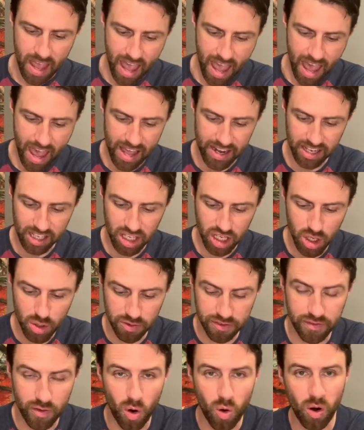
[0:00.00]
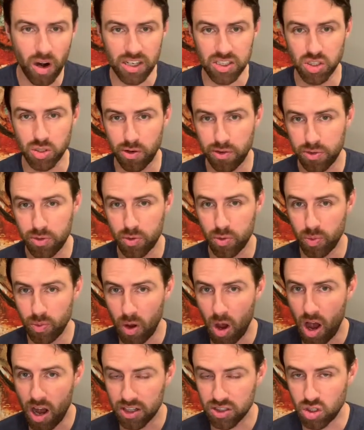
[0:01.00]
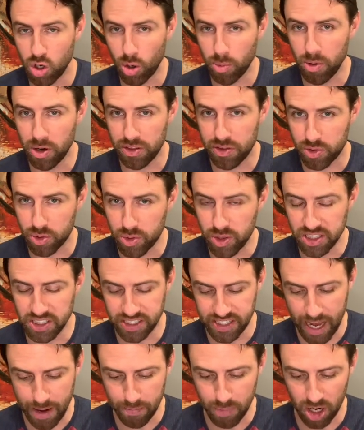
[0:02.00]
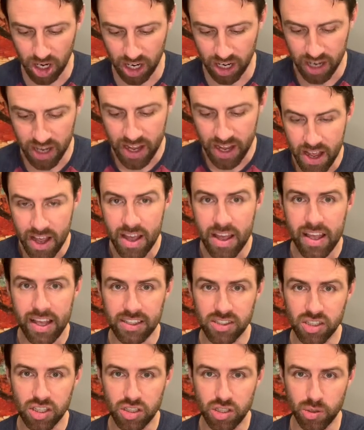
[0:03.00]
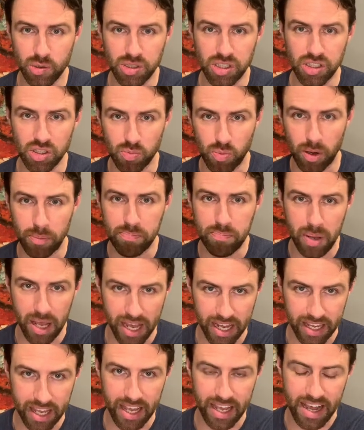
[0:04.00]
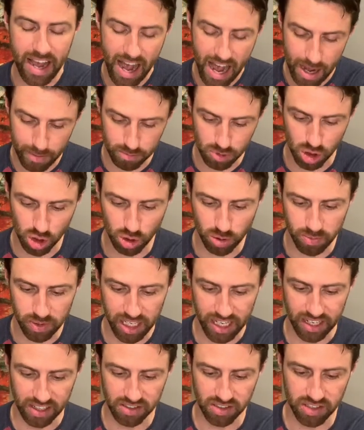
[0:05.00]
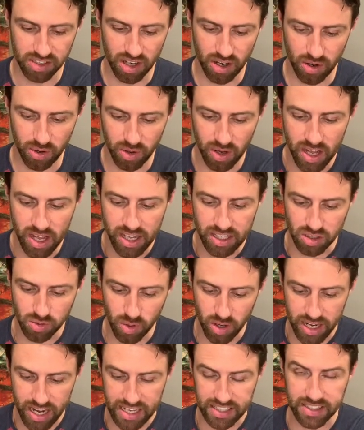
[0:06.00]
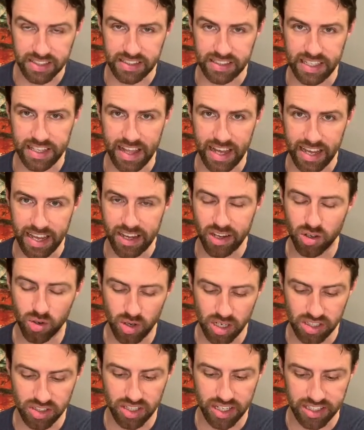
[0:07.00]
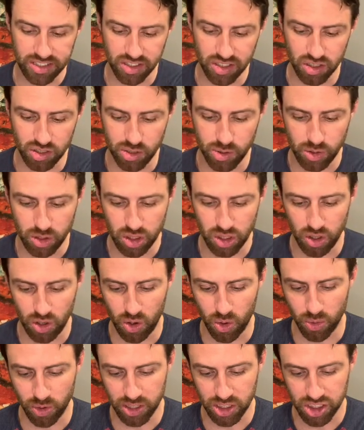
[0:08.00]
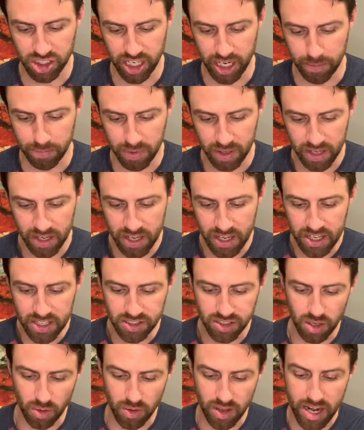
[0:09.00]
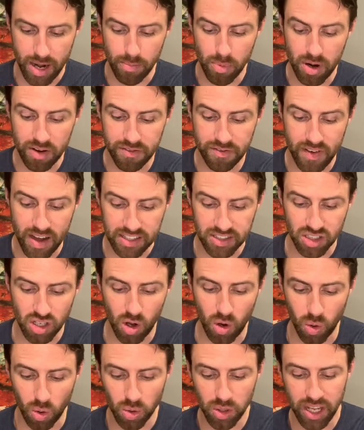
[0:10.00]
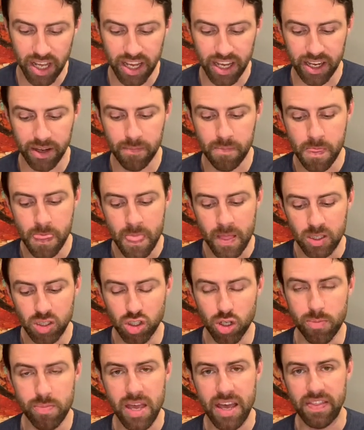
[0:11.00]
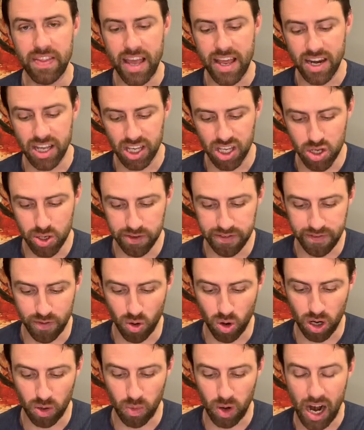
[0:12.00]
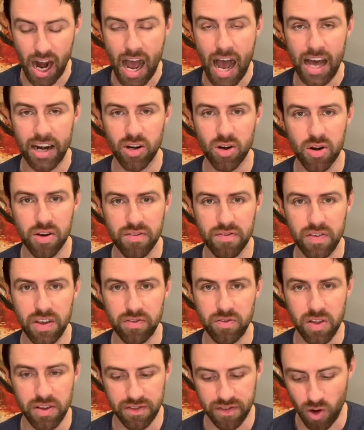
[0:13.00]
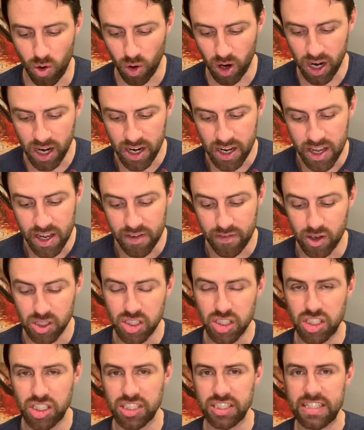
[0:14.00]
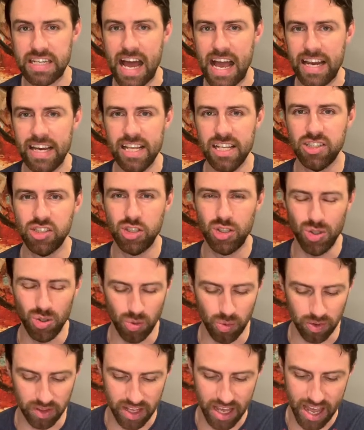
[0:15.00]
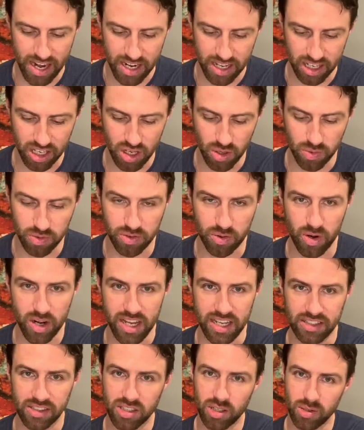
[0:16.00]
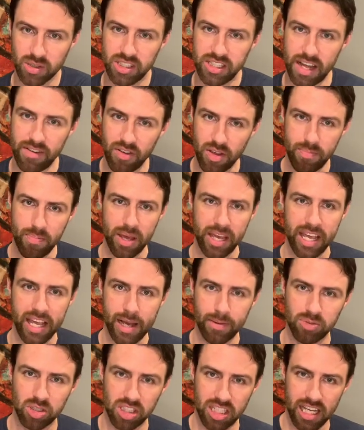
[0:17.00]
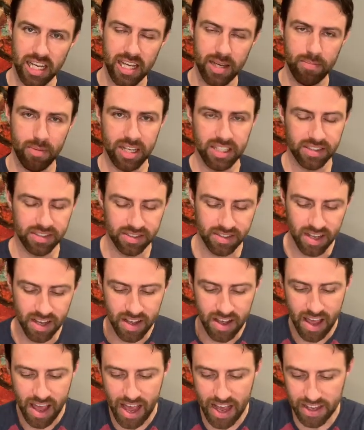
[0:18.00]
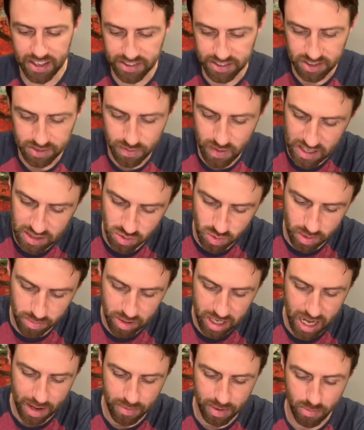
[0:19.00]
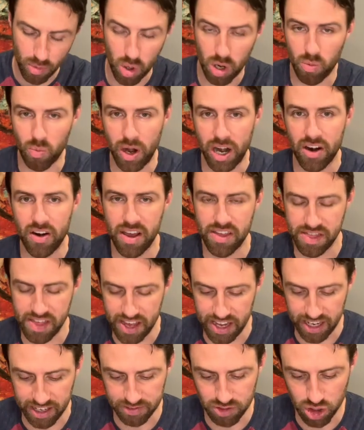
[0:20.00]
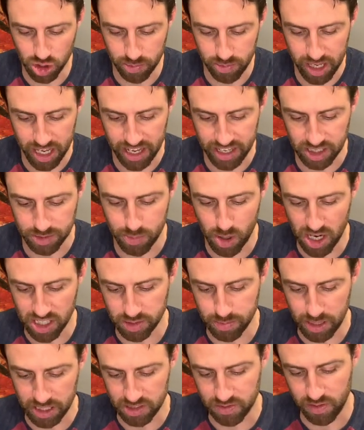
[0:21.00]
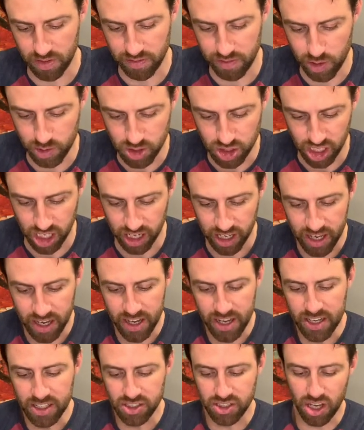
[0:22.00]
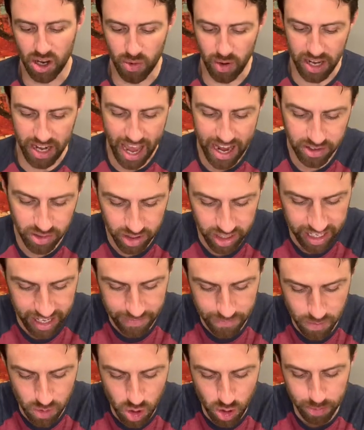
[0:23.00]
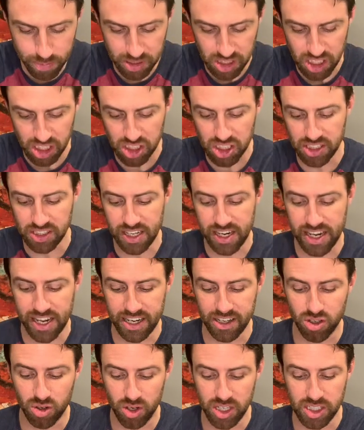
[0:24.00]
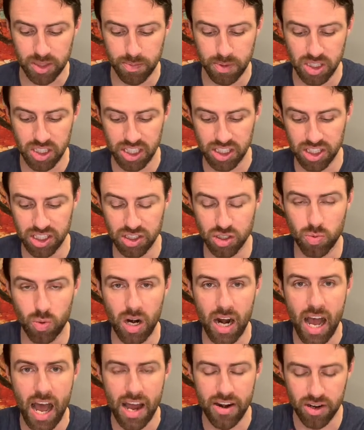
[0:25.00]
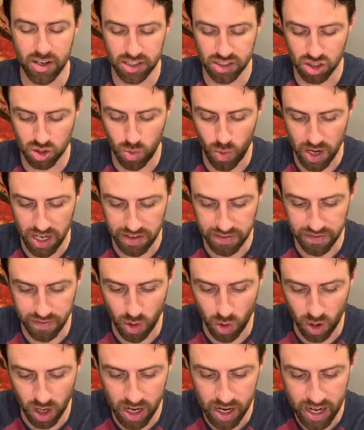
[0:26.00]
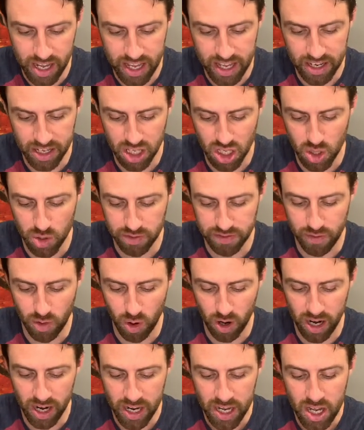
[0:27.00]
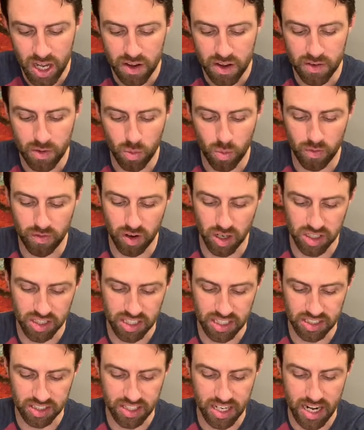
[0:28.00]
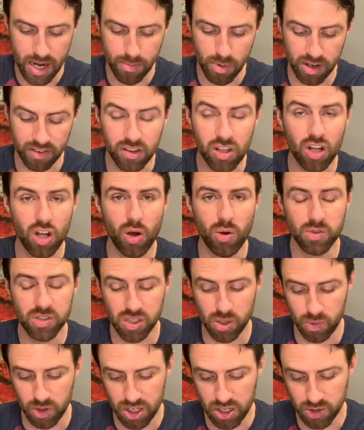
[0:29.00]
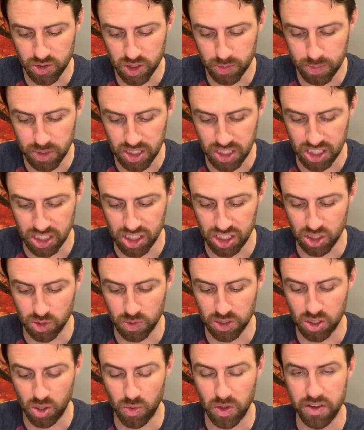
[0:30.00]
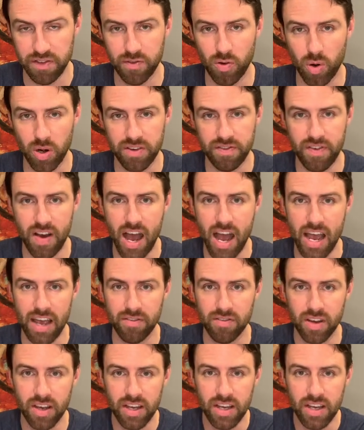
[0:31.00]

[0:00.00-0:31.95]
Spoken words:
And in Q4, so through October through December, institutions were picking up Jumia. So it's really nice to see that increased institutional ownership. So the number of funds holding Jumia at the end of Q4 were 154 versus just 92 the end of Q3. So it's definitely picking up steam as funds were becoming more aware, I think, of Jumia and its prospects for the future. So in aggregate, new positions and increased positions were 124 in Q4 versus the number of closed or reduced positions was only 45.